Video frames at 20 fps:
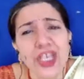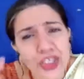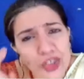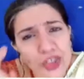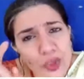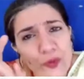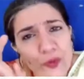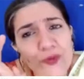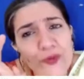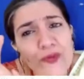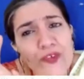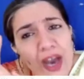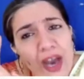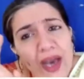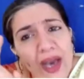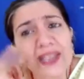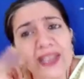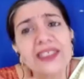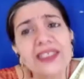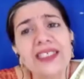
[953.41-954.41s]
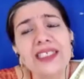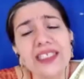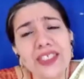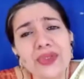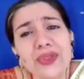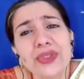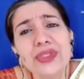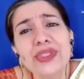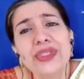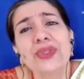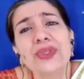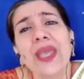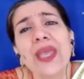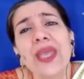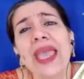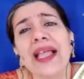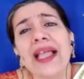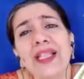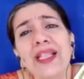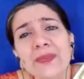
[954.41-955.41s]
Your father used to
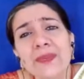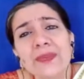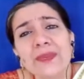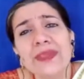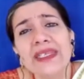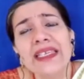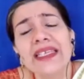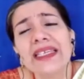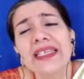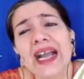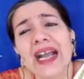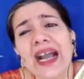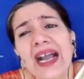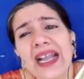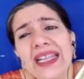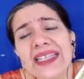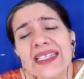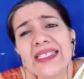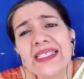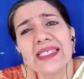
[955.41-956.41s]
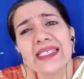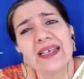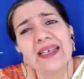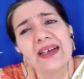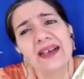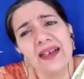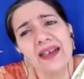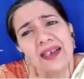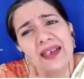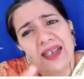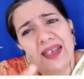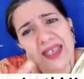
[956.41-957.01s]
help me, kind sir.